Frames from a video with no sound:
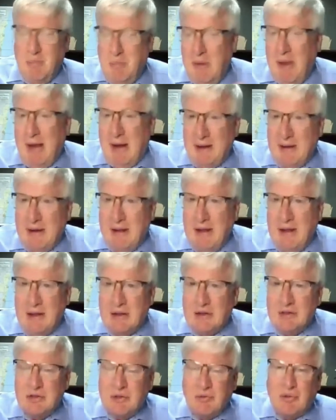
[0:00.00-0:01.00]
mandate,
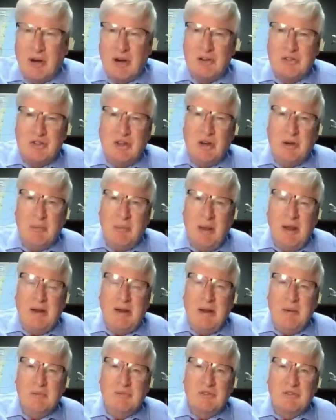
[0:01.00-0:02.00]
insofar as he had a
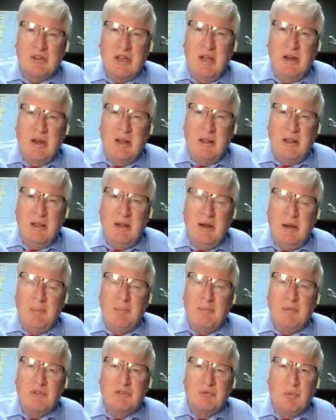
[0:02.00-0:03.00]
mandate, was to kind of clean
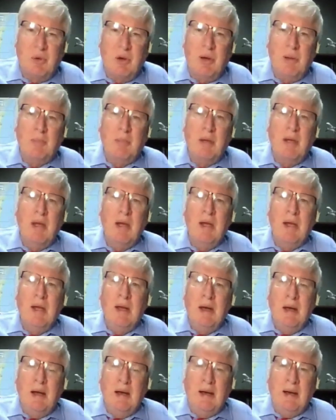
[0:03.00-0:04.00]
up the swamp,
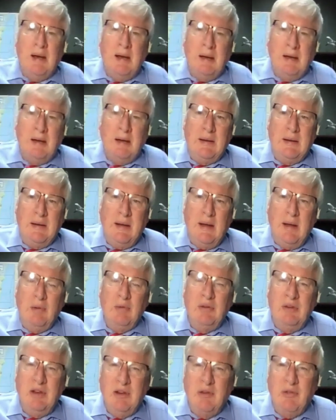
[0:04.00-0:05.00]

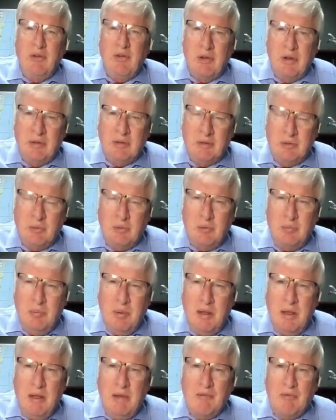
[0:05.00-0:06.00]
how difficult it would
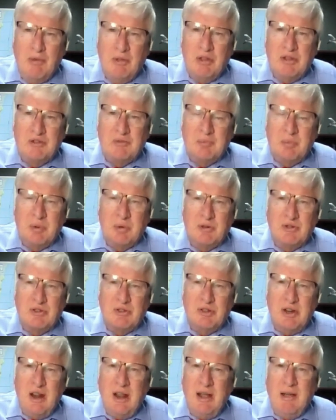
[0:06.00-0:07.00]
be for this
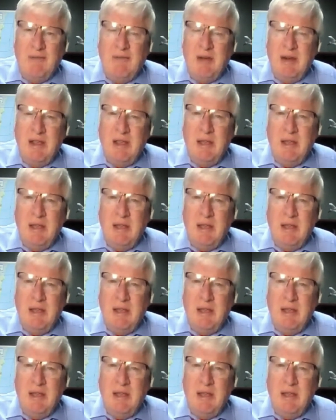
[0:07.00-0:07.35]
person to have